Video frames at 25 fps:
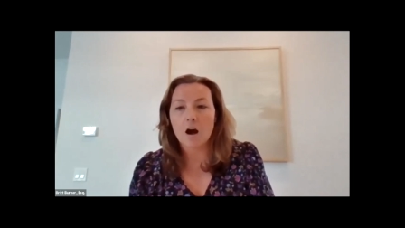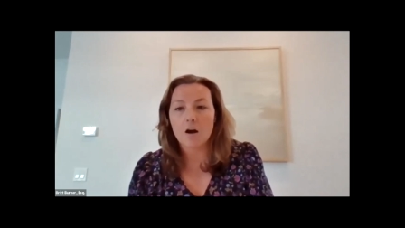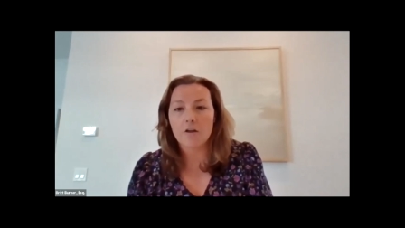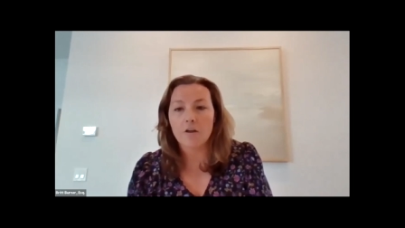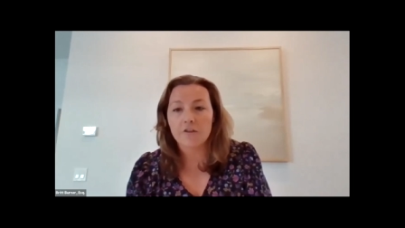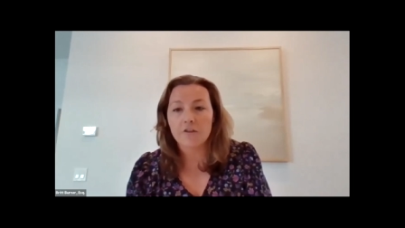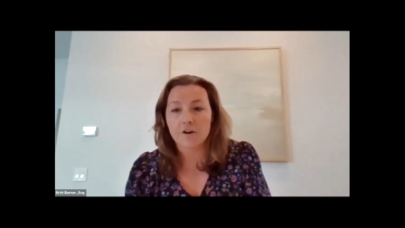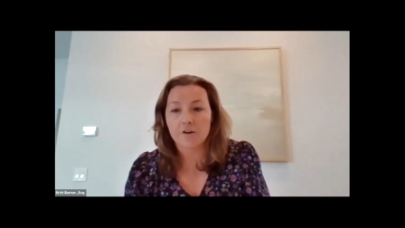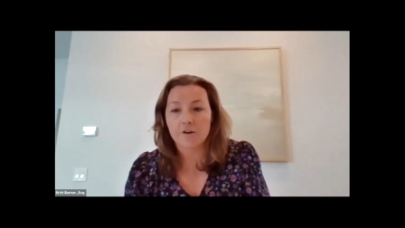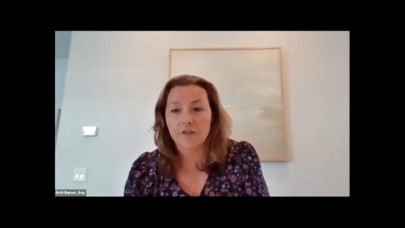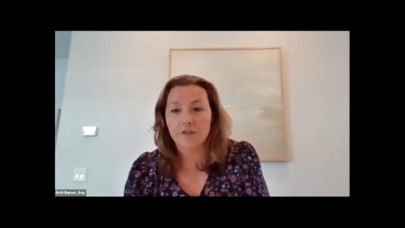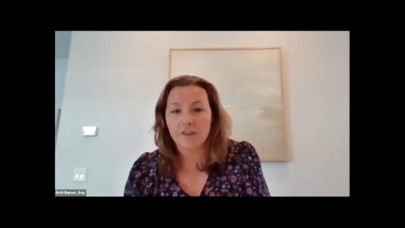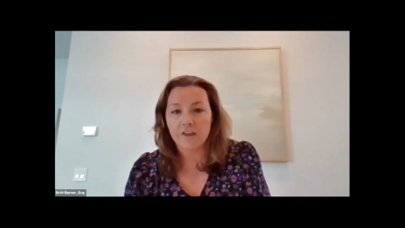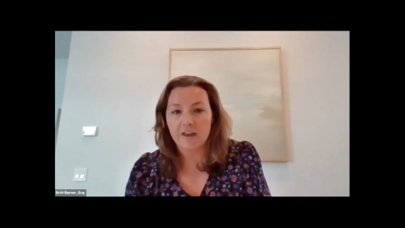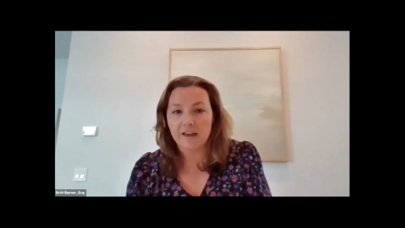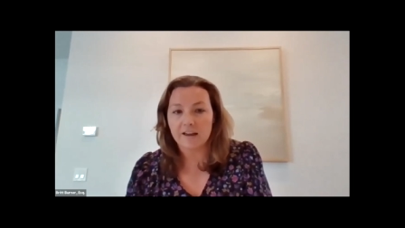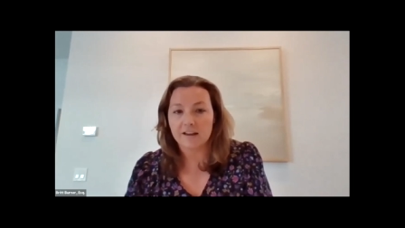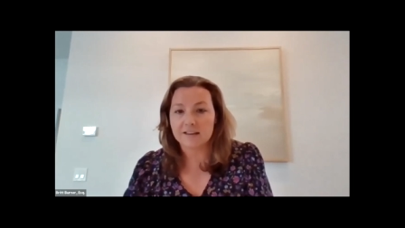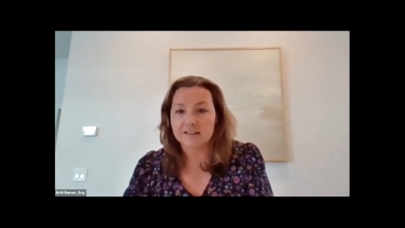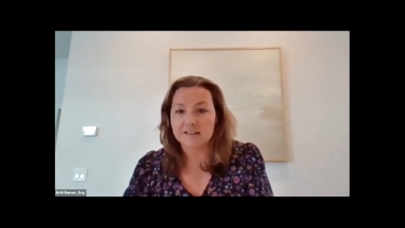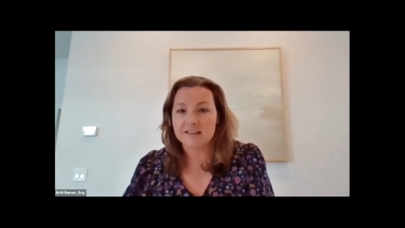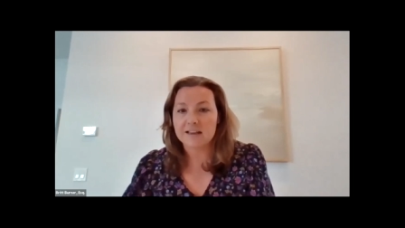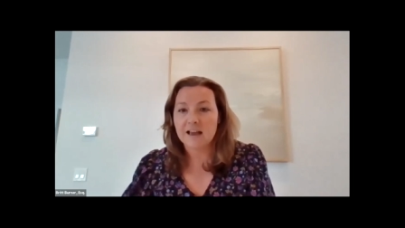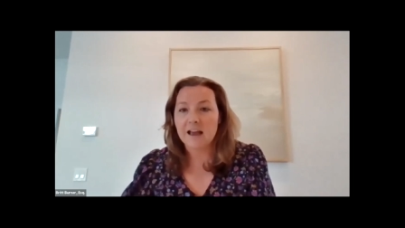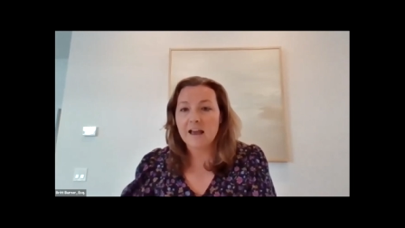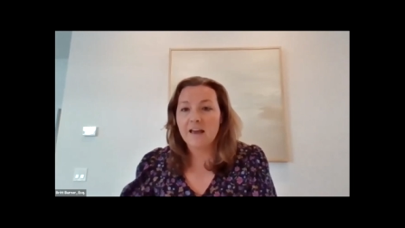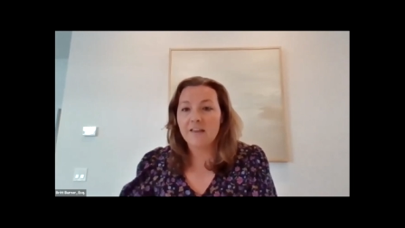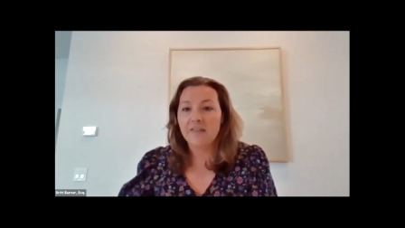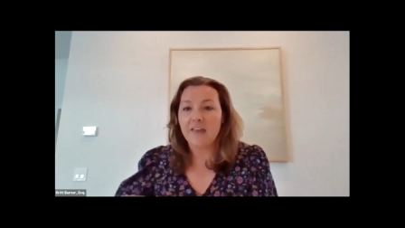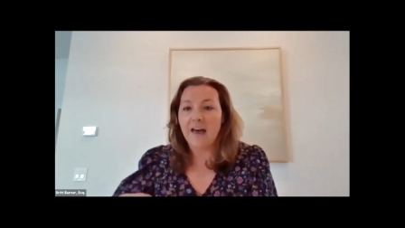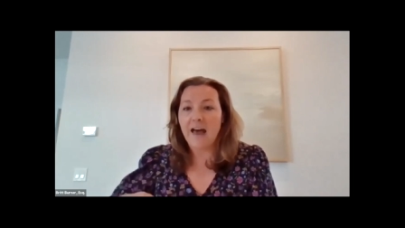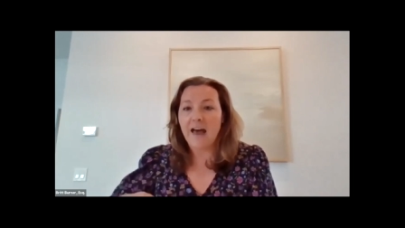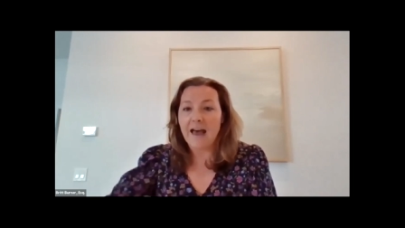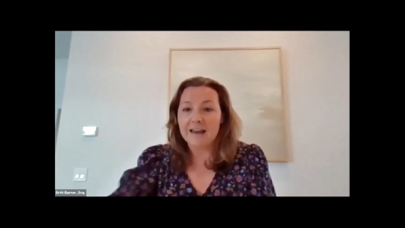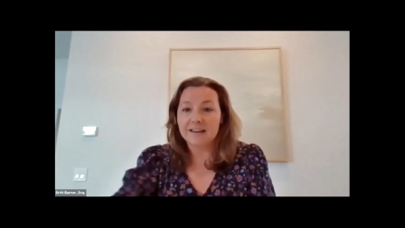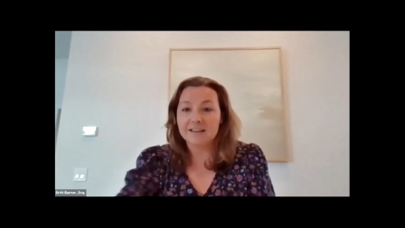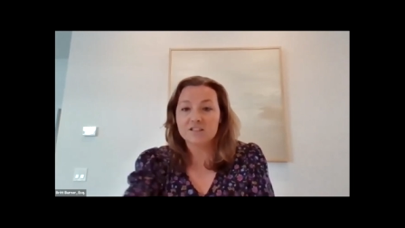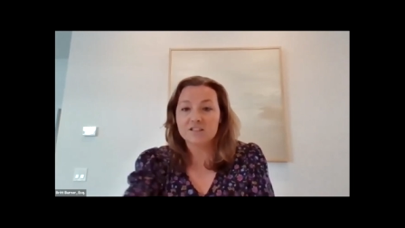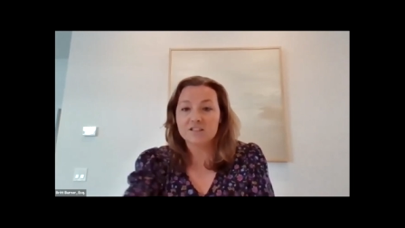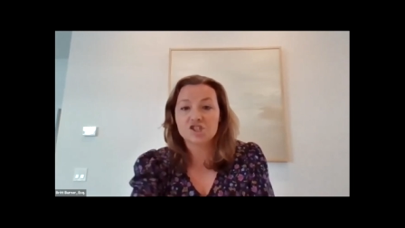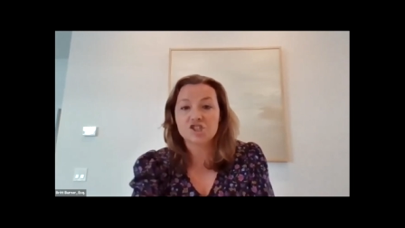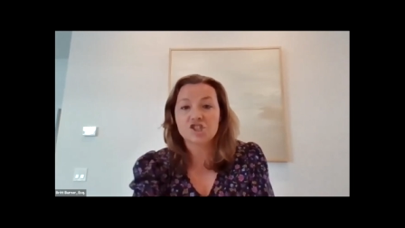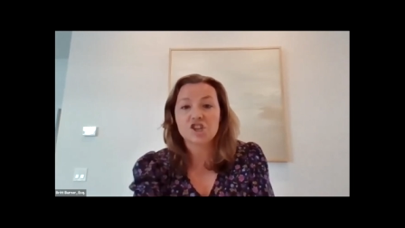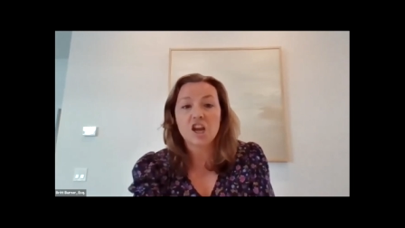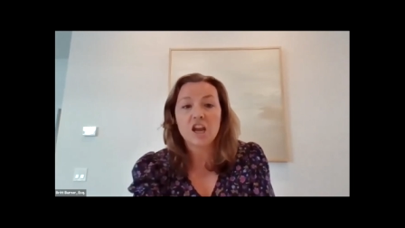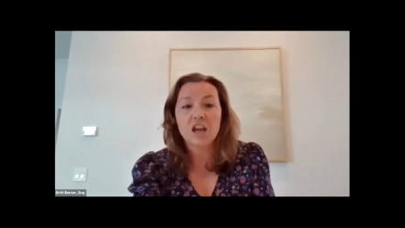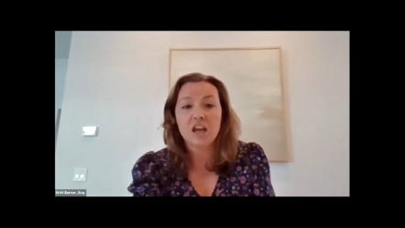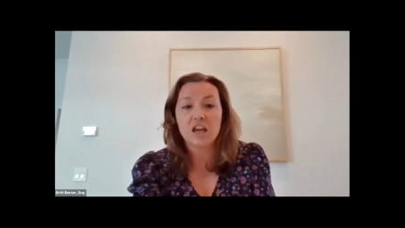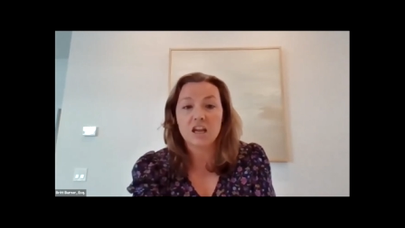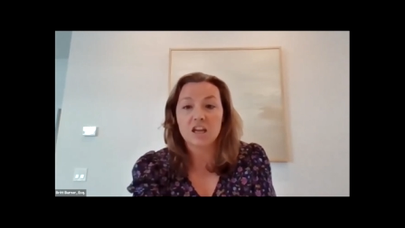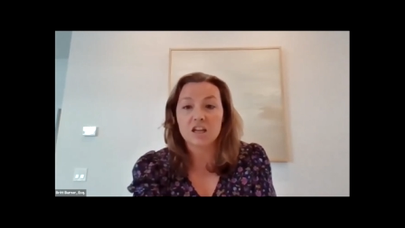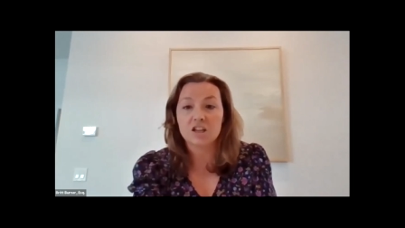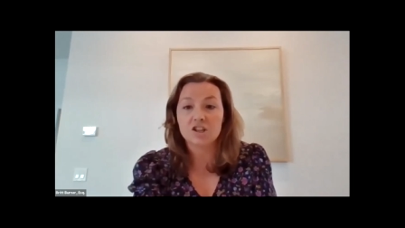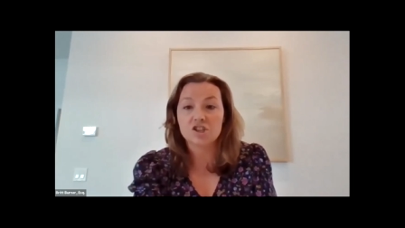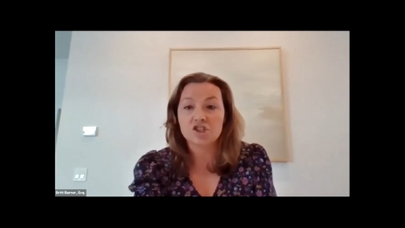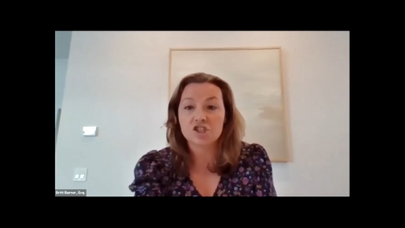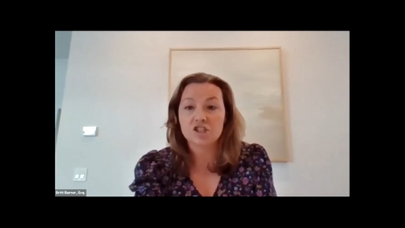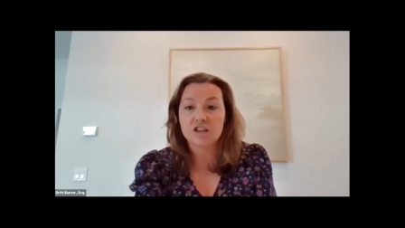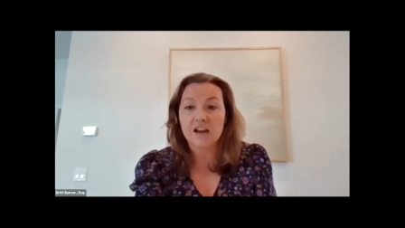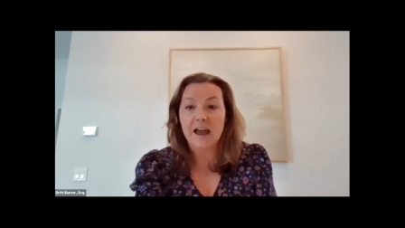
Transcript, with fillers: other things that changed